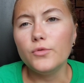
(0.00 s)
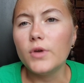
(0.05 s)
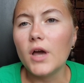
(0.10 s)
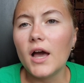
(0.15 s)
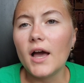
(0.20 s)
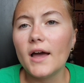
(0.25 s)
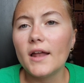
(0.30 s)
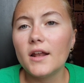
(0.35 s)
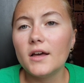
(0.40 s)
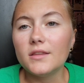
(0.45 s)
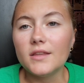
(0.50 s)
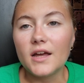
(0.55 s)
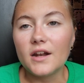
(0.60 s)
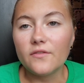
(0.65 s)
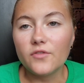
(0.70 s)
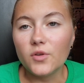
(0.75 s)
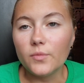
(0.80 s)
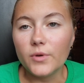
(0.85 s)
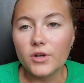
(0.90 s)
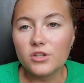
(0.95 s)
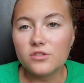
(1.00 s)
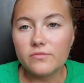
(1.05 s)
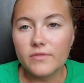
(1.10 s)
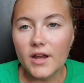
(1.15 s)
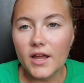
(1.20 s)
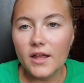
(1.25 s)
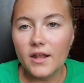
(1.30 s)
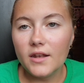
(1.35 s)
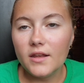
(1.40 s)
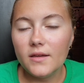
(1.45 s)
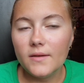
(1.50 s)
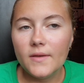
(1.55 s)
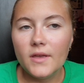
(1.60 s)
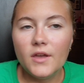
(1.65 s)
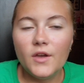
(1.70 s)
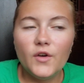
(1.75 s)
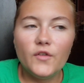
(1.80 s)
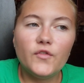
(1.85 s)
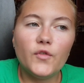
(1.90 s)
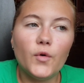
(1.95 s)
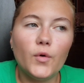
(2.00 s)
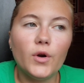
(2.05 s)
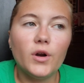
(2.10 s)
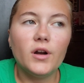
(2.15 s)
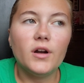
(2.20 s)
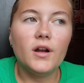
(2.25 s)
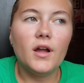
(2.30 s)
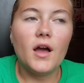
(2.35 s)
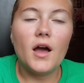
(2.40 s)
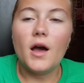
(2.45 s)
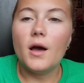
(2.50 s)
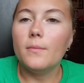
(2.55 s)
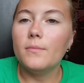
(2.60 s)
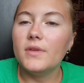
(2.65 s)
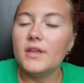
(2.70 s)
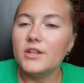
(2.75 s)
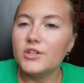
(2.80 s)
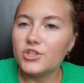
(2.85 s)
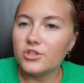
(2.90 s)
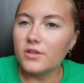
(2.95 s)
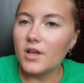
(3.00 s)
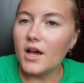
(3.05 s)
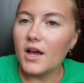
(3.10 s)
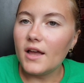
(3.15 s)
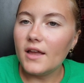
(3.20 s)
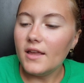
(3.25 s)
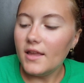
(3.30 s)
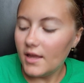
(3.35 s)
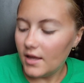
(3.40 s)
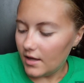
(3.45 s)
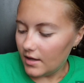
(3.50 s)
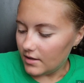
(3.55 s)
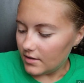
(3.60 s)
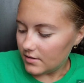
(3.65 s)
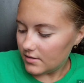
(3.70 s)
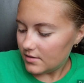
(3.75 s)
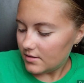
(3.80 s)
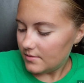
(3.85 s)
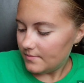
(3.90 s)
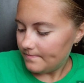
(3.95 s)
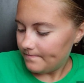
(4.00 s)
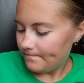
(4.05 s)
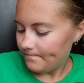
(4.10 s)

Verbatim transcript: you got a lot of your books read for um, in July, and